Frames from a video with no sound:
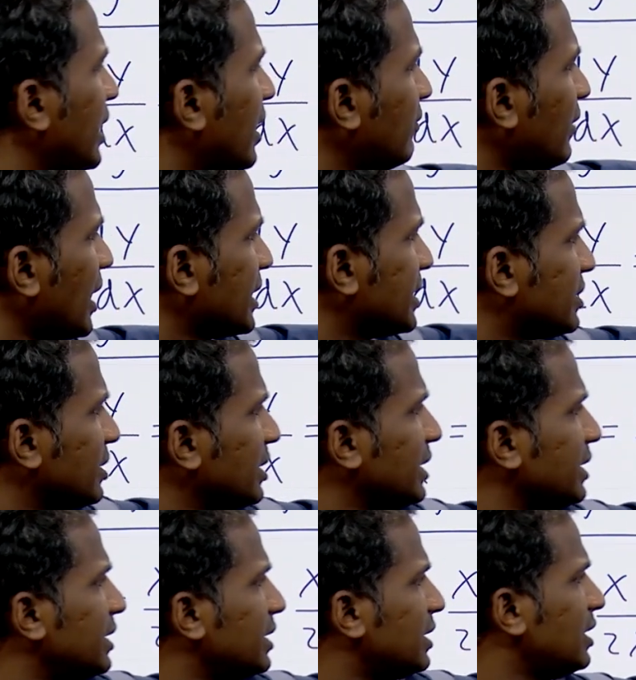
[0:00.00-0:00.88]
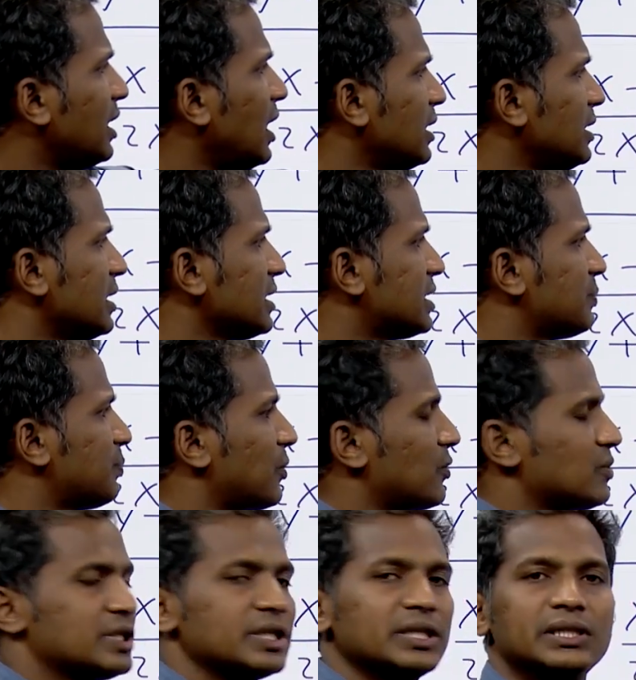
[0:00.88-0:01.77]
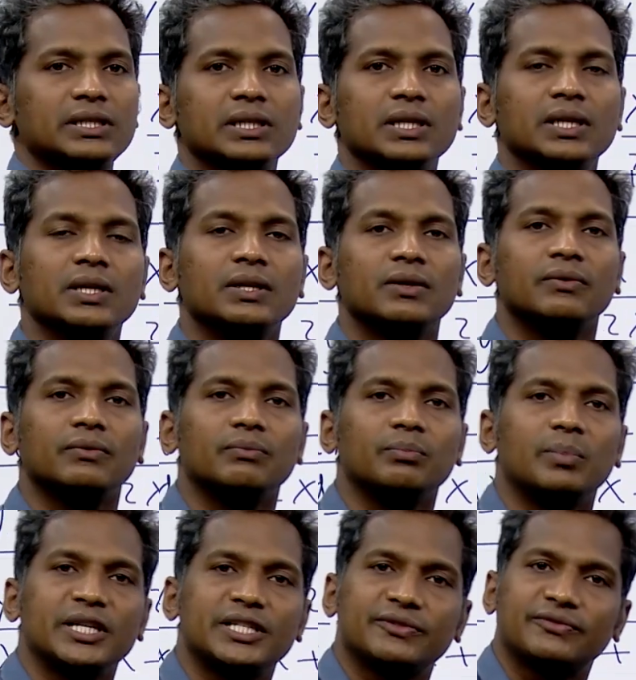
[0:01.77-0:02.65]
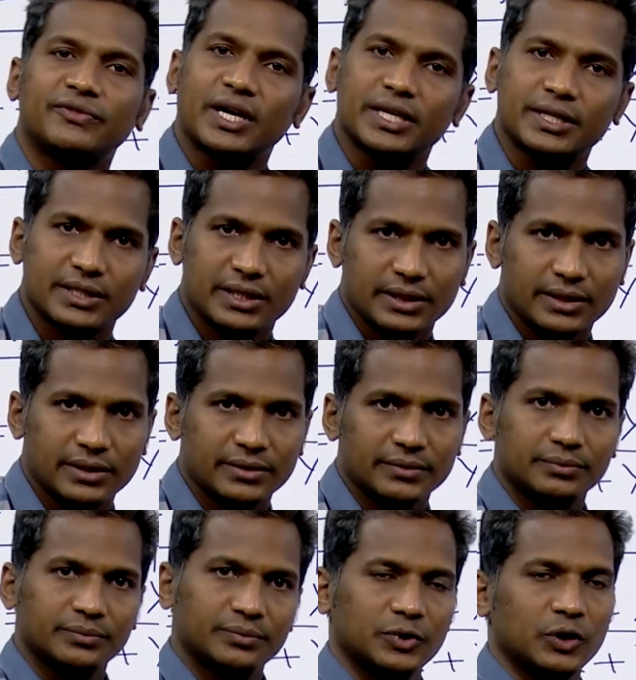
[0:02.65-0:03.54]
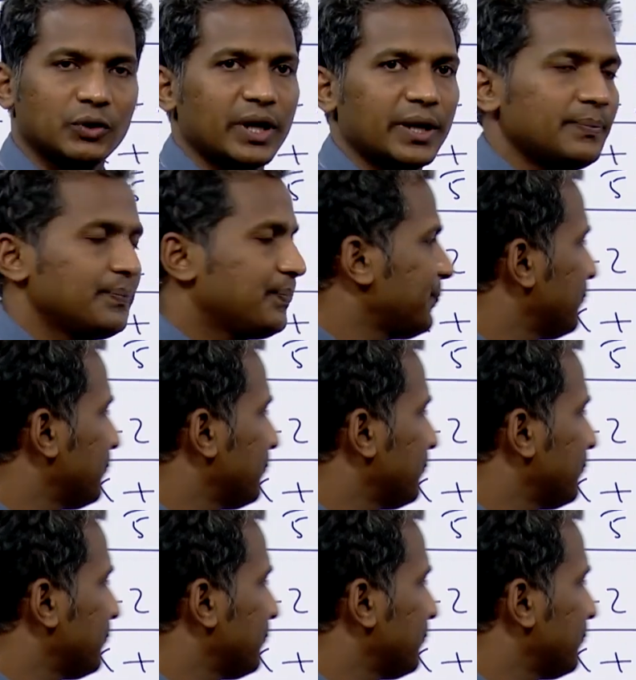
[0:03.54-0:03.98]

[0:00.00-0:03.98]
have actually done this process much faster, okay.